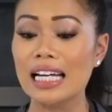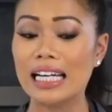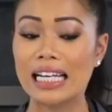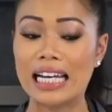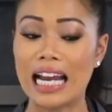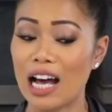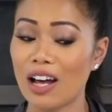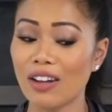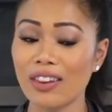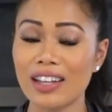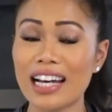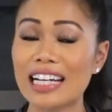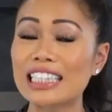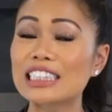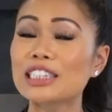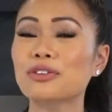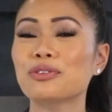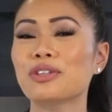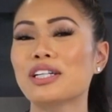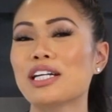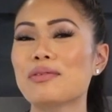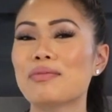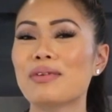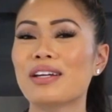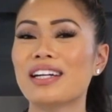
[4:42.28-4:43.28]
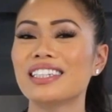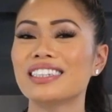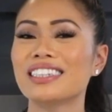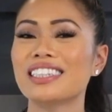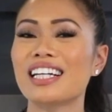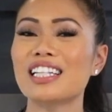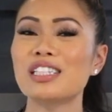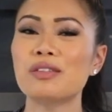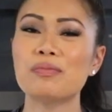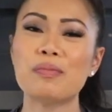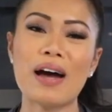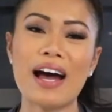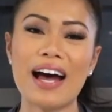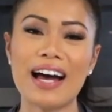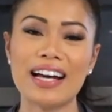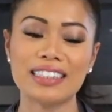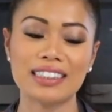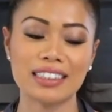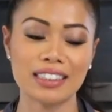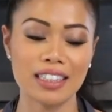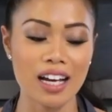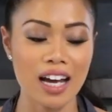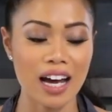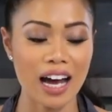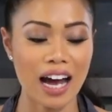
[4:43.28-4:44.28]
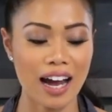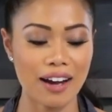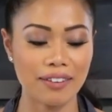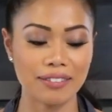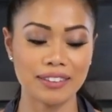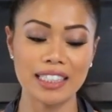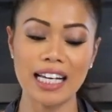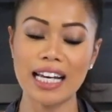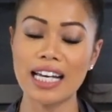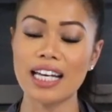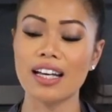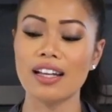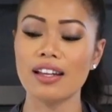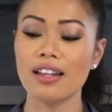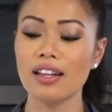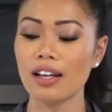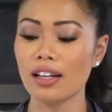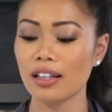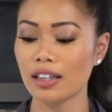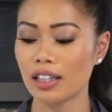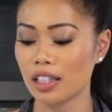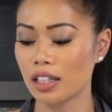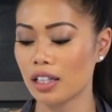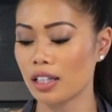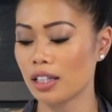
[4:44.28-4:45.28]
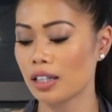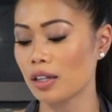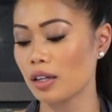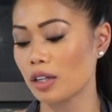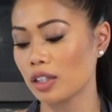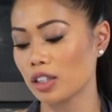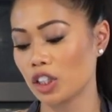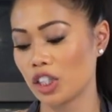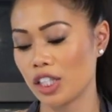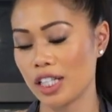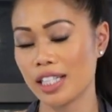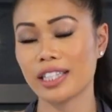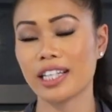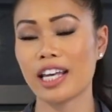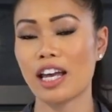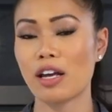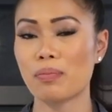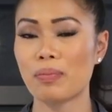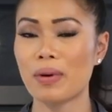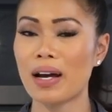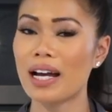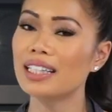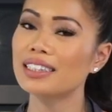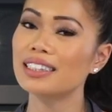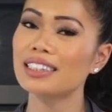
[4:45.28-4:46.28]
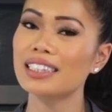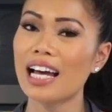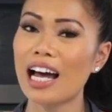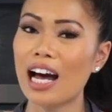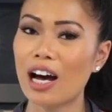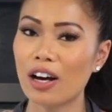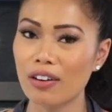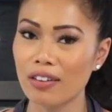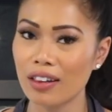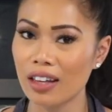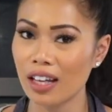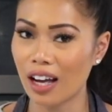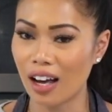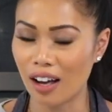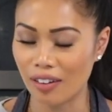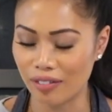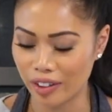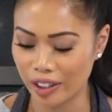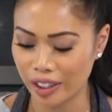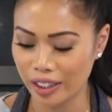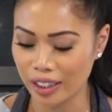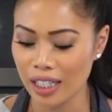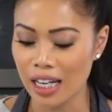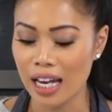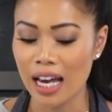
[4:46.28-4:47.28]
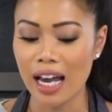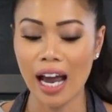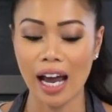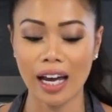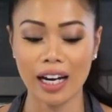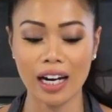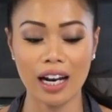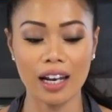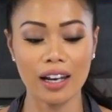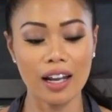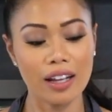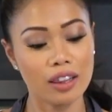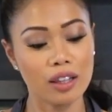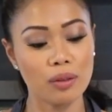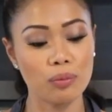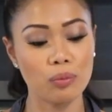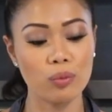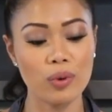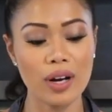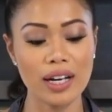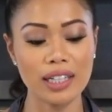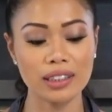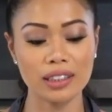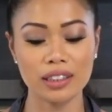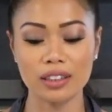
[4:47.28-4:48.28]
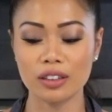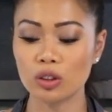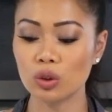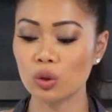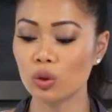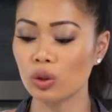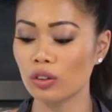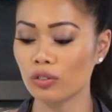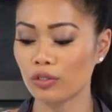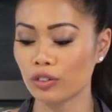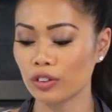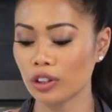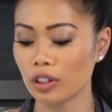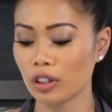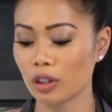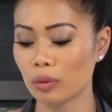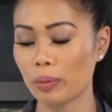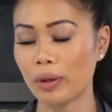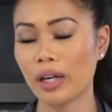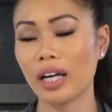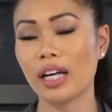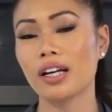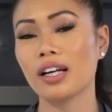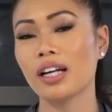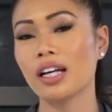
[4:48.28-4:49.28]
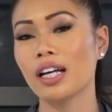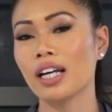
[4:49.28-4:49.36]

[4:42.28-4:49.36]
Now that 20 minutes has passed, I've taken the cheesecake bites out of the oven and I let them rest and cool for a little bit,